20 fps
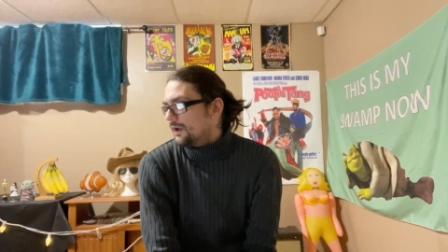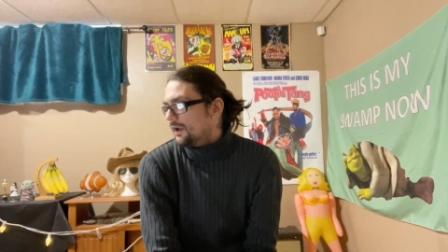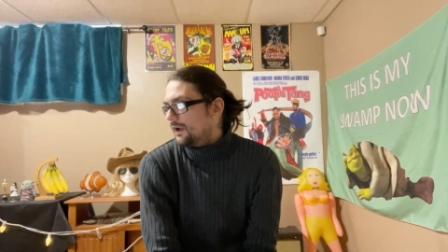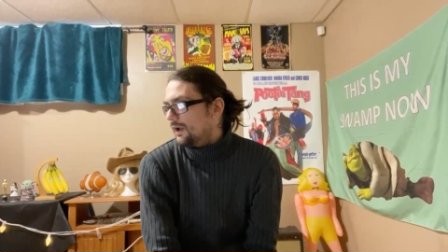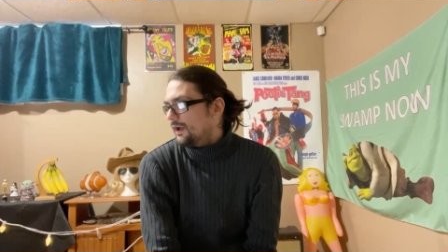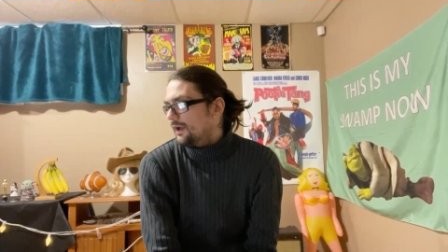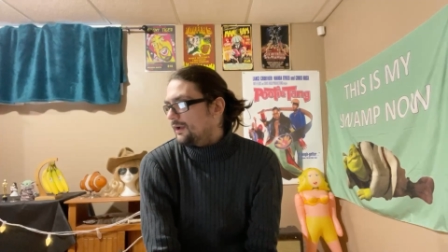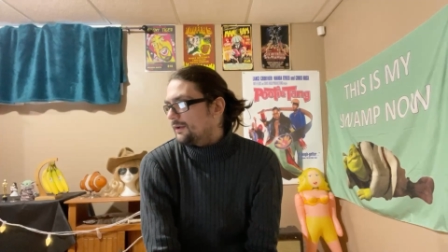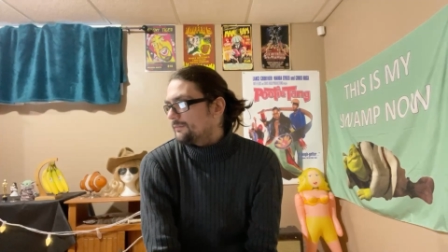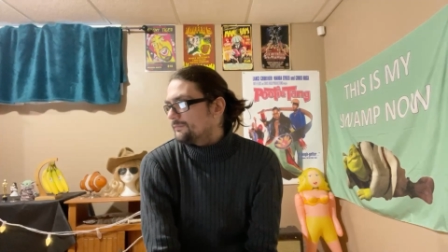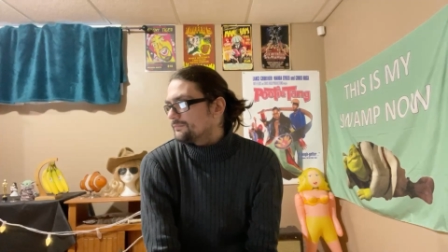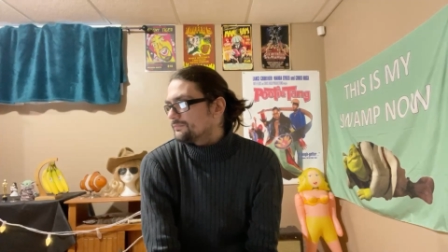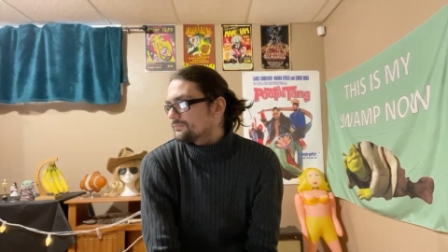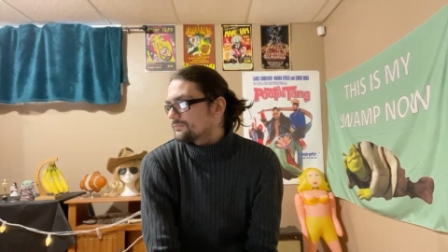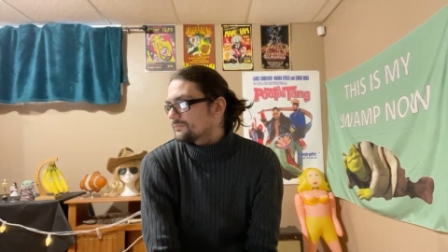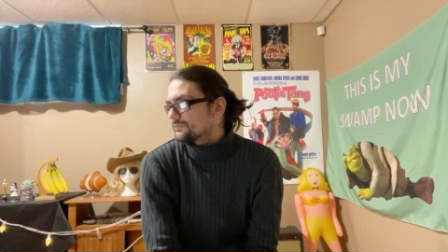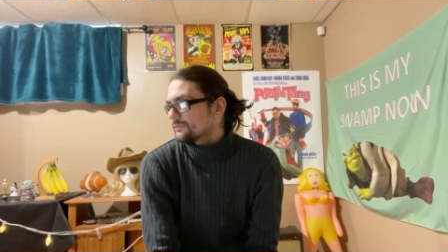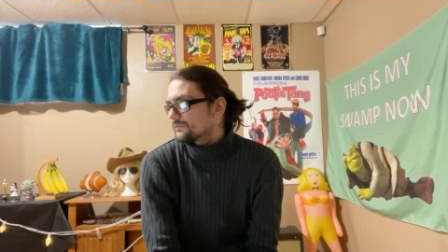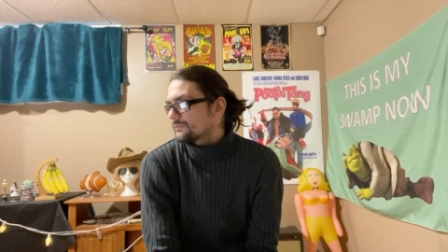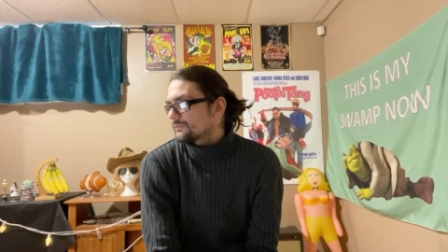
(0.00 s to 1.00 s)

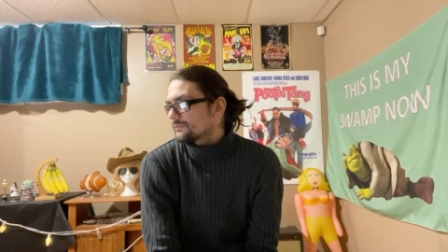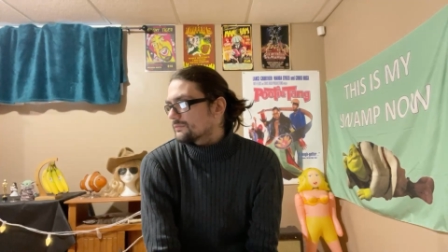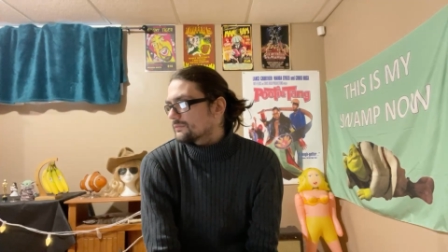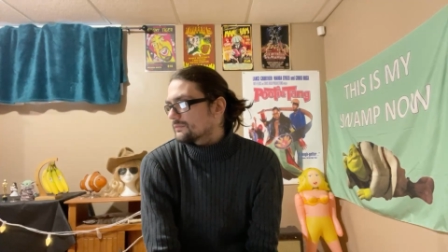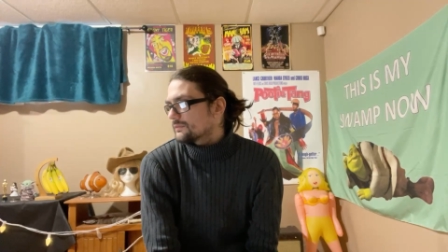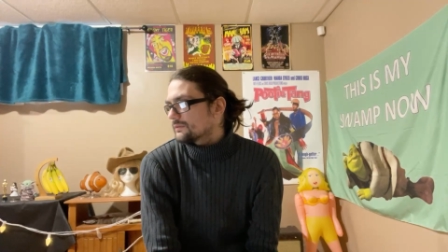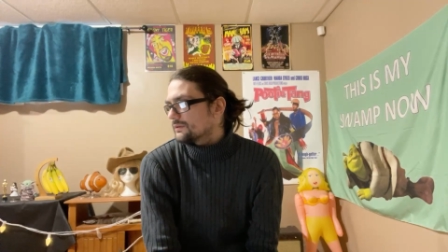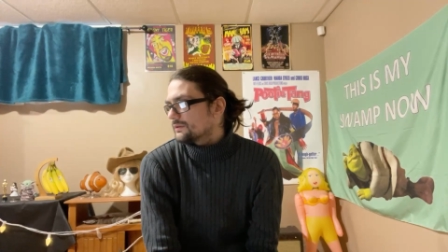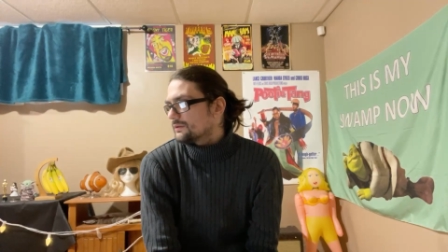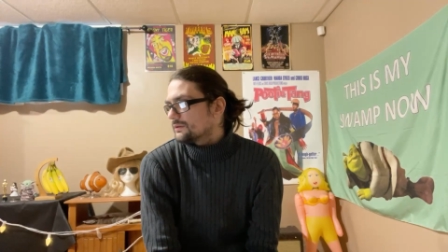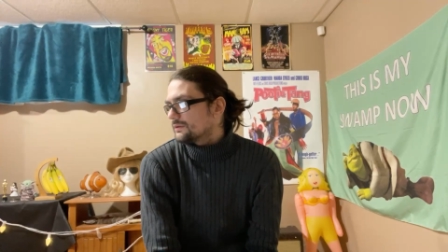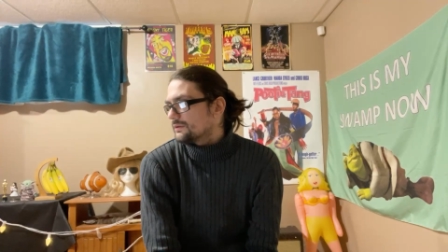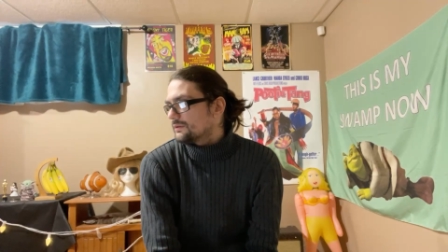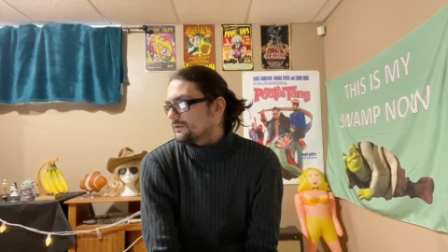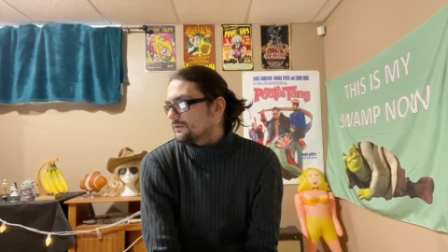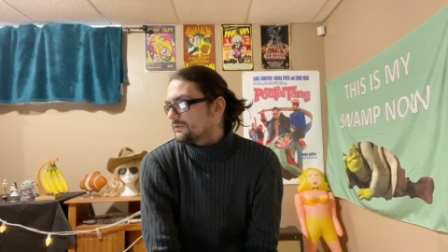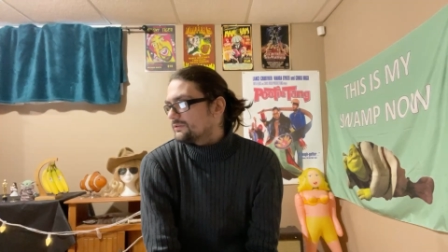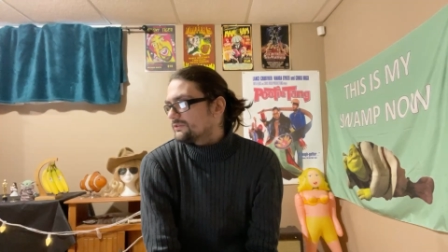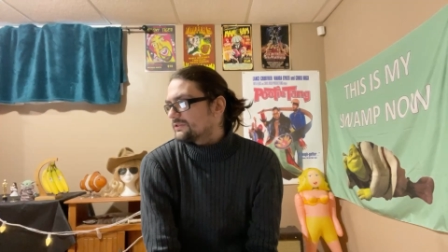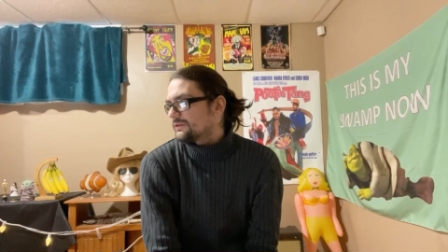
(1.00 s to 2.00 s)

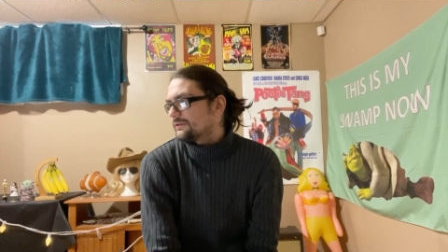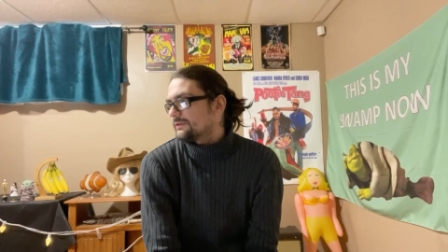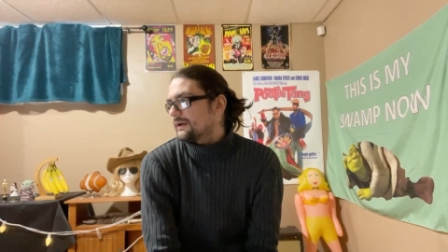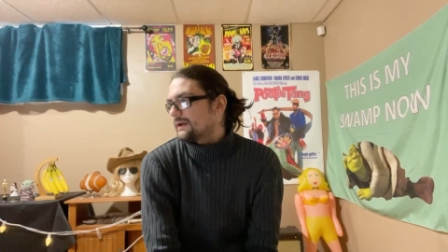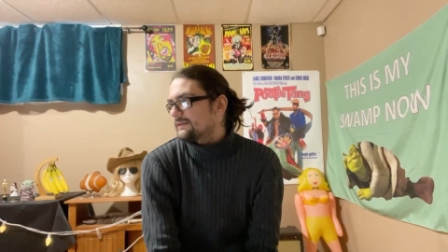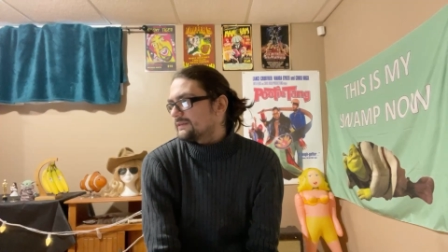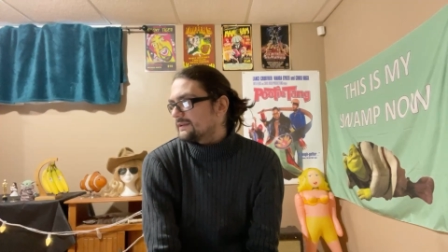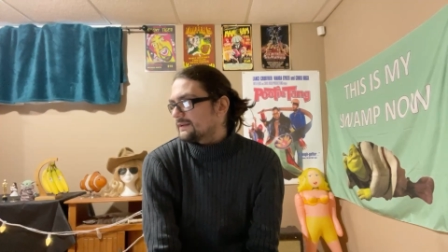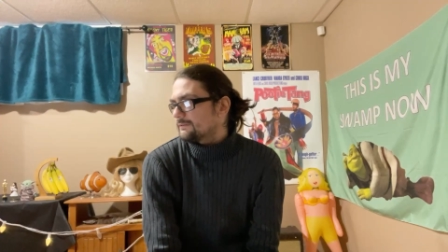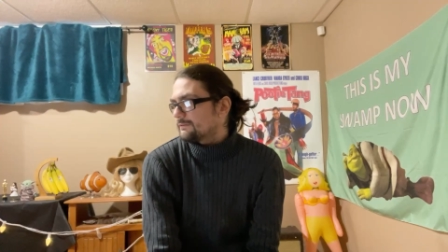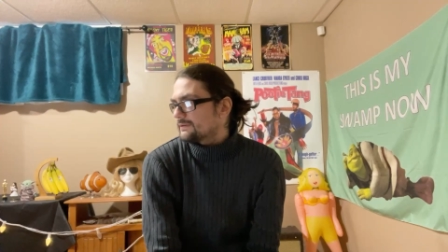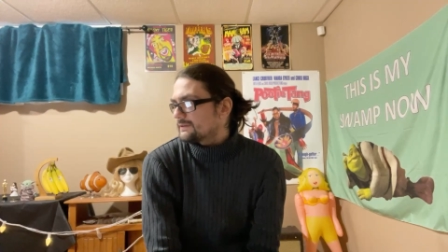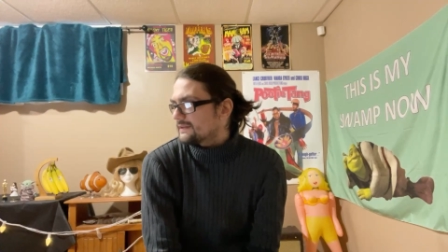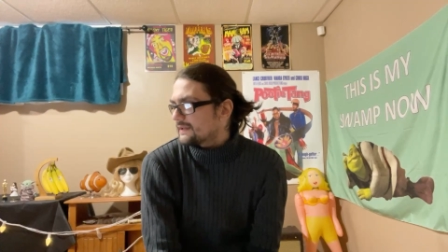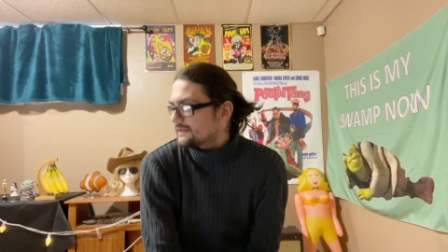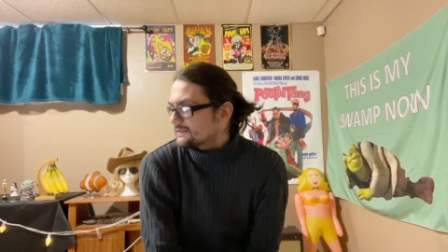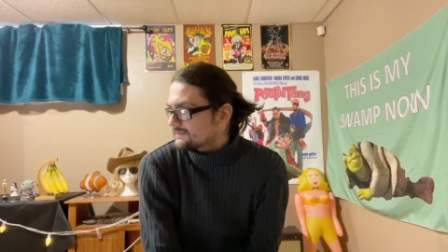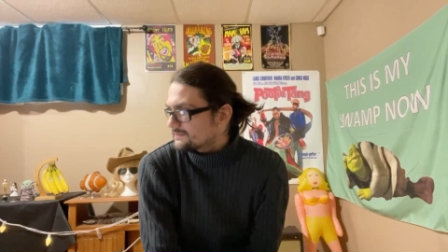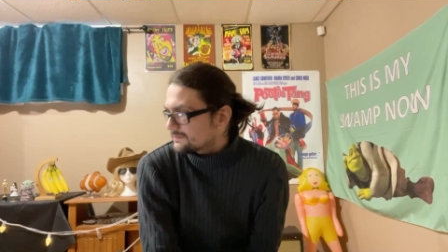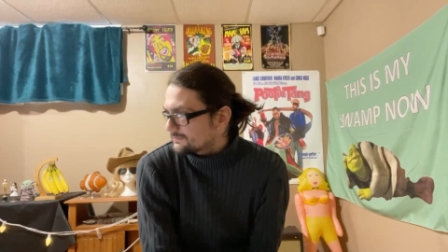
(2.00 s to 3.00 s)
So I think what
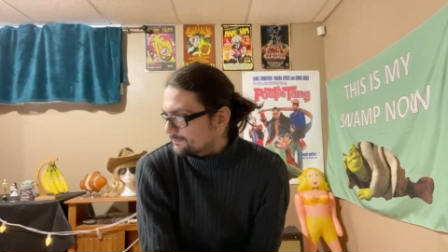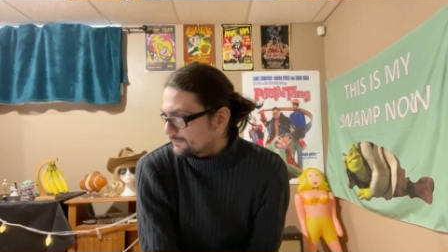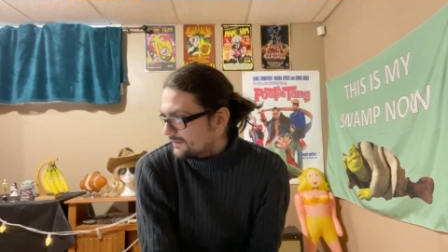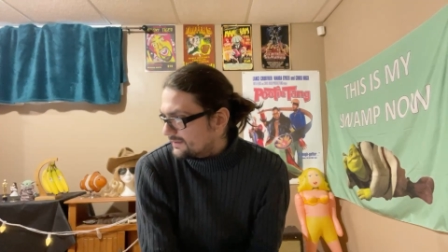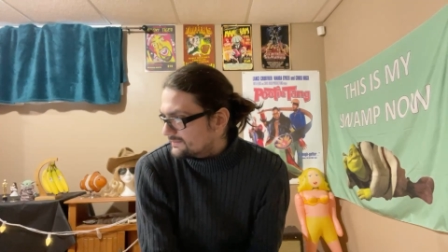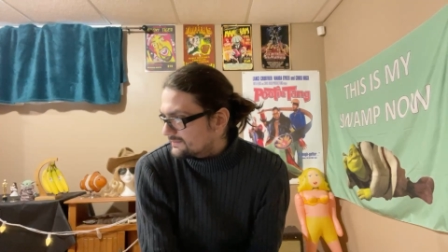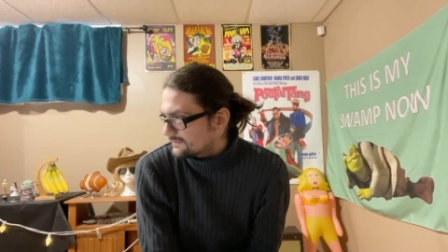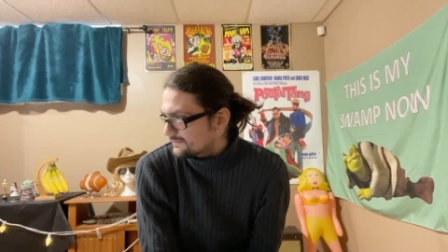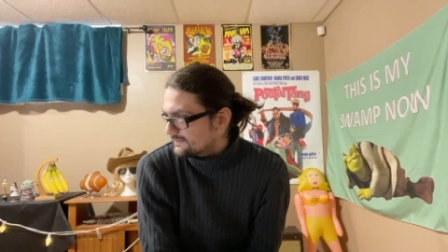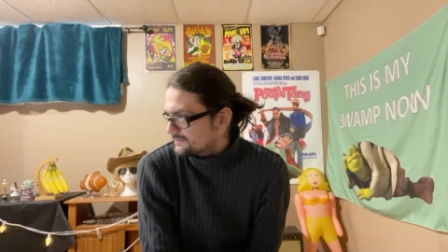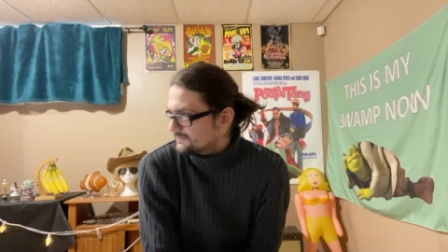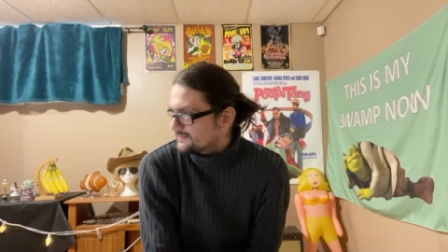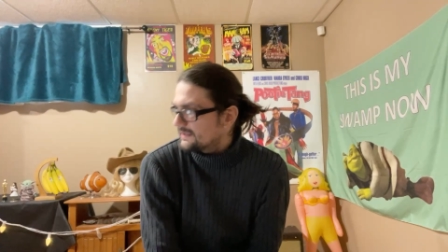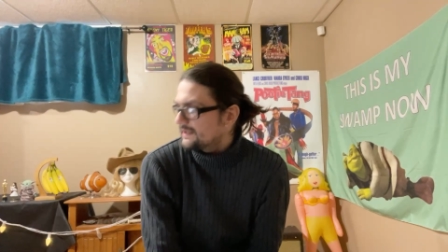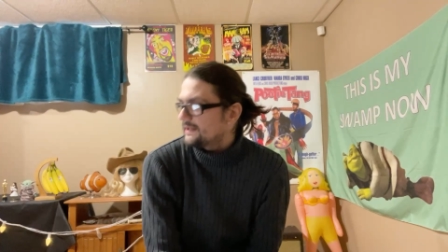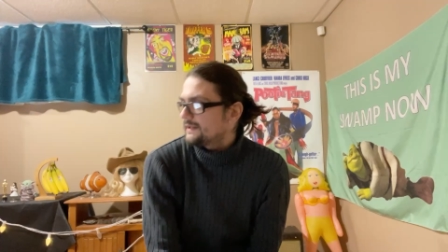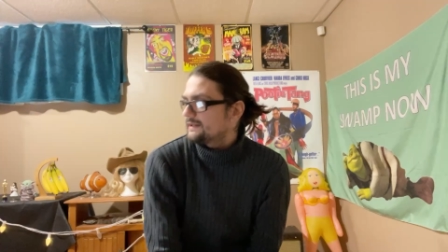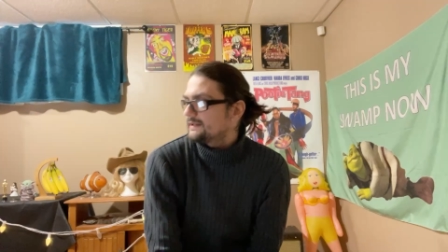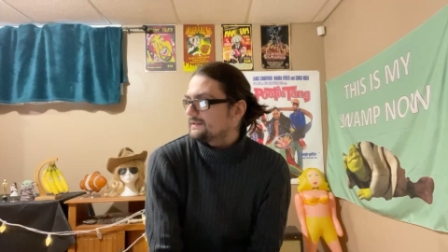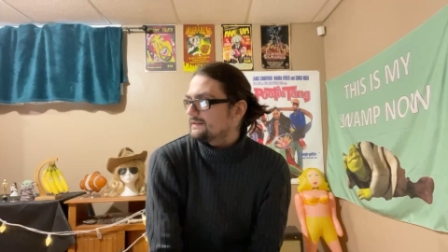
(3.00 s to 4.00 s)
that's basically
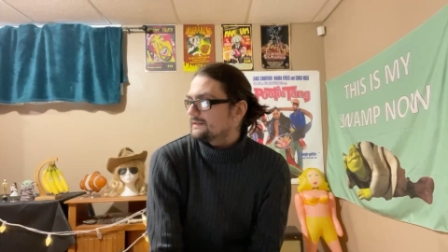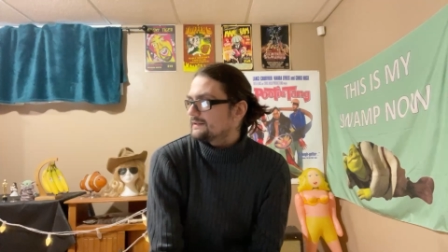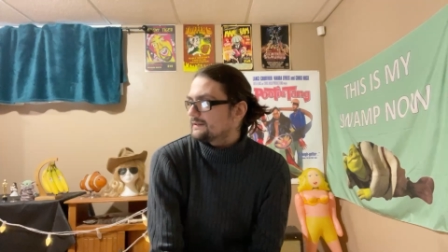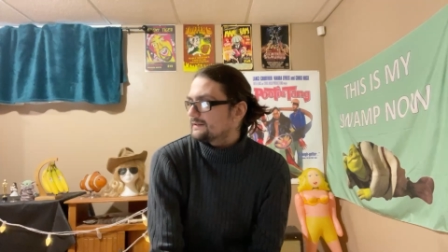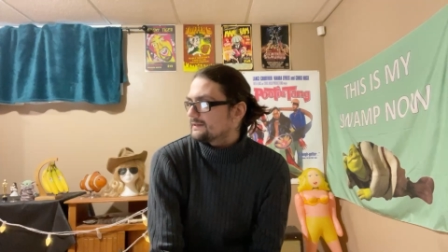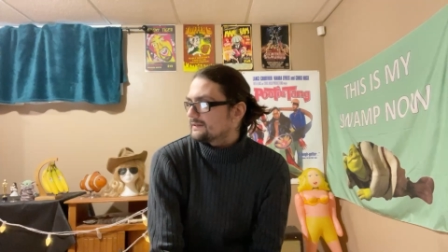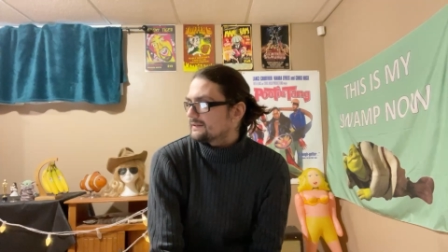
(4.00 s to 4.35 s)
saying